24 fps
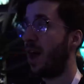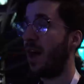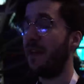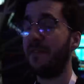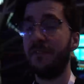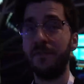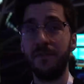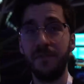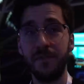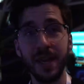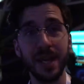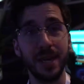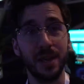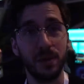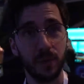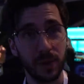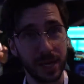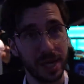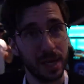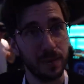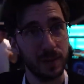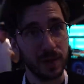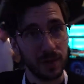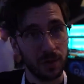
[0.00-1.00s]
I think
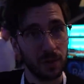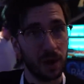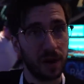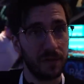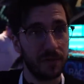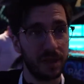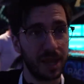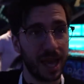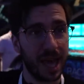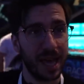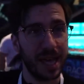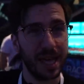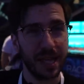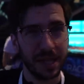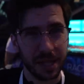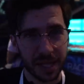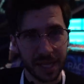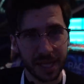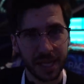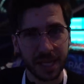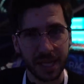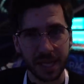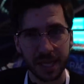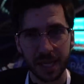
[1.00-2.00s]
we're going to be driving that in
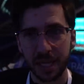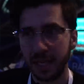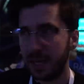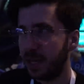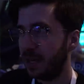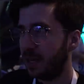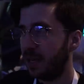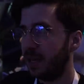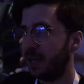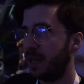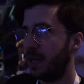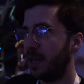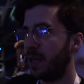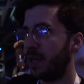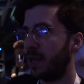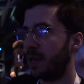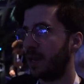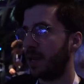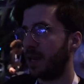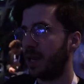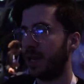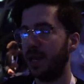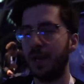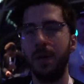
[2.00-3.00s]
the
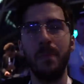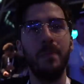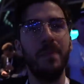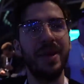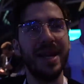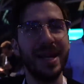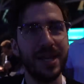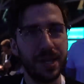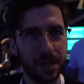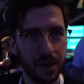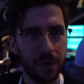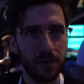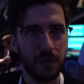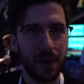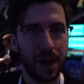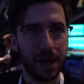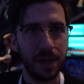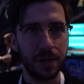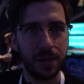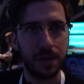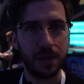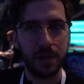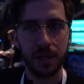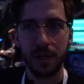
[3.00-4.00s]
kind of media
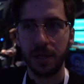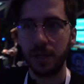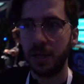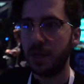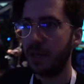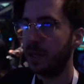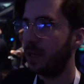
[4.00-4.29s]
race.